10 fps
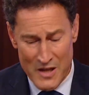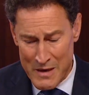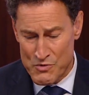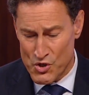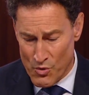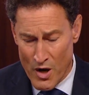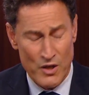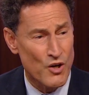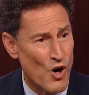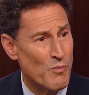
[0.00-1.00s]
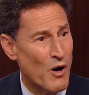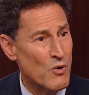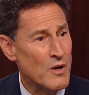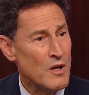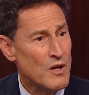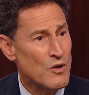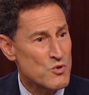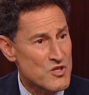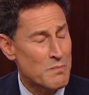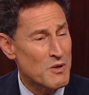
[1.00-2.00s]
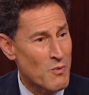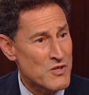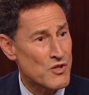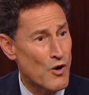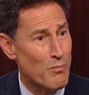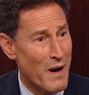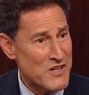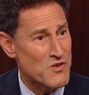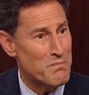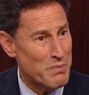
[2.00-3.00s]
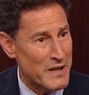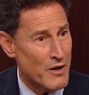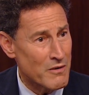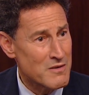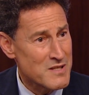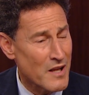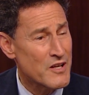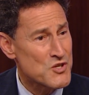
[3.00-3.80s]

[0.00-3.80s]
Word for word: named Gerard Comeau, who simply wants to go buy some beer. Tell